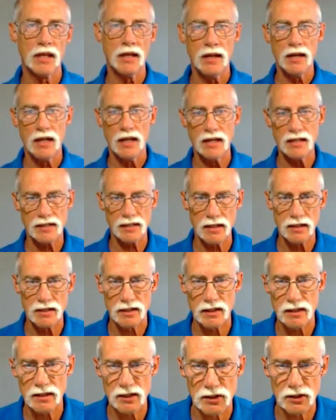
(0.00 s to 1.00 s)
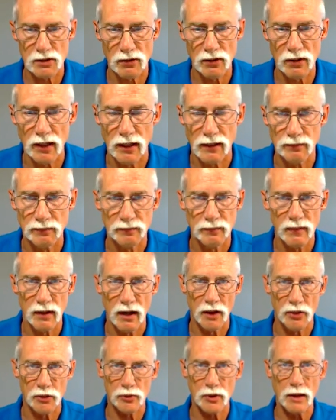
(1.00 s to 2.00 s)
He says this is really a
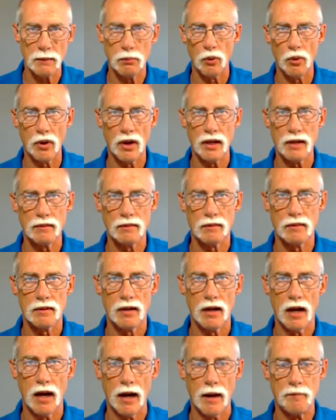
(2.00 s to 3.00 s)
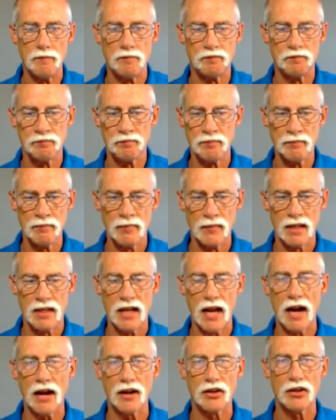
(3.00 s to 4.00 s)
three-point uh,
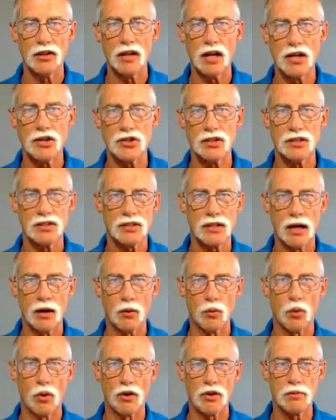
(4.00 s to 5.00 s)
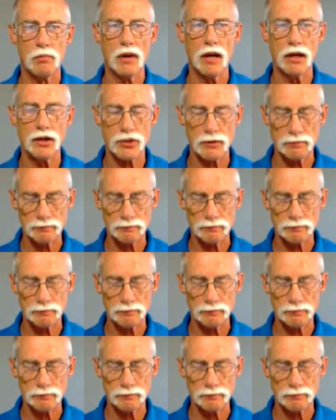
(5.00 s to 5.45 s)
calculation. It's not worth much.